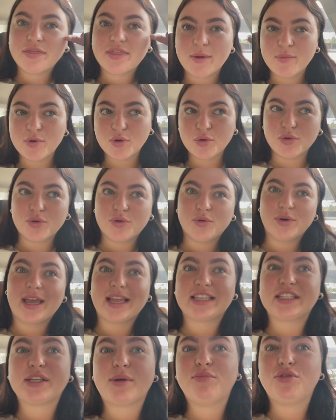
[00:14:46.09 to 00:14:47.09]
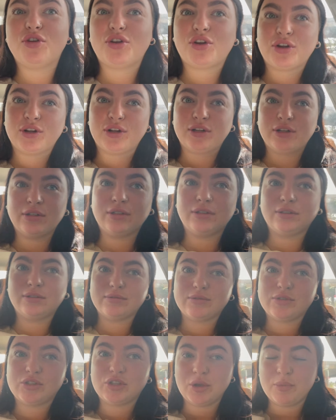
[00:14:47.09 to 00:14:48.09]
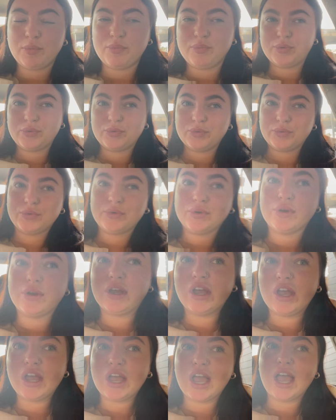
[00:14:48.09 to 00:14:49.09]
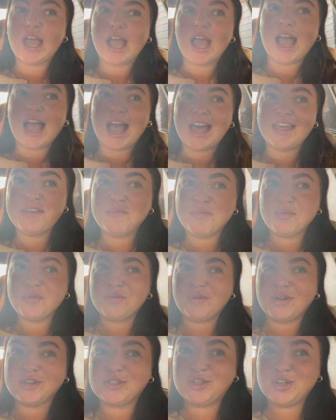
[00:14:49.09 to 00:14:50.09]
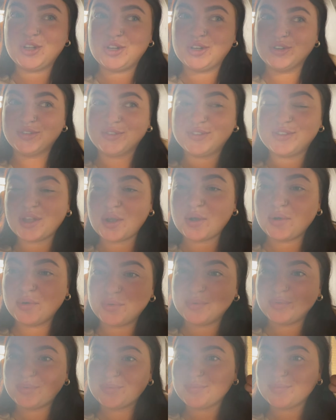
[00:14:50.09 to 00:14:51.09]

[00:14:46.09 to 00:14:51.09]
Then we're going to go and get some noodle soup. And then we're going to watch Dune. So,